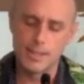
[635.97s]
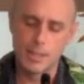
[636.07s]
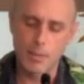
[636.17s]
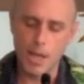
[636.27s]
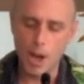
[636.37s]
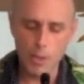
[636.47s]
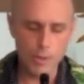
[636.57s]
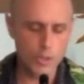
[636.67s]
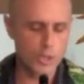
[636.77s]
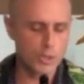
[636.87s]
by
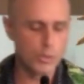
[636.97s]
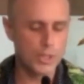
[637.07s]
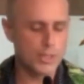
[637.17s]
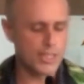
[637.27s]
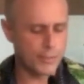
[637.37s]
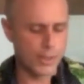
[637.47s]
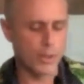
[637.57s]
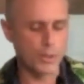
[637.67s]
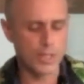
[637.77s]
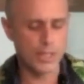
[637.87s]
others through the
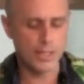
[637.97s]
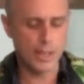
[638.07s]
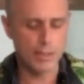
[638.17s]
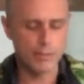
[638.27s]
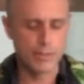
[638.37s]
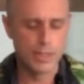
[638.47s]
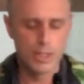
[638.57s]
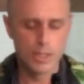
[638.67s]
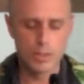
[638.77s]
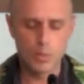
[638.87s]
difficulty of
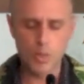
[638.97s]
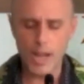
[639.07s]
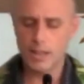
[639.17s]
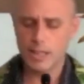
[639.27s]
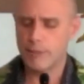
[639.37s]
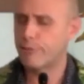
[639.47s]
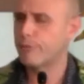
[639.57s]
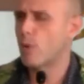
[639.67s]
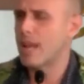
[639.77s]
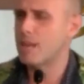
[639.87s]
rightly
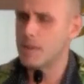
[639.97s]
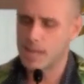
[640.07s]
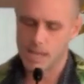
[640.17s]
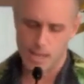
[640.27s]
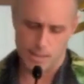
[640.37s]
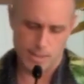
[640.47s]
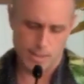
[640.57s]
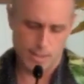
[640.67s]
framing it.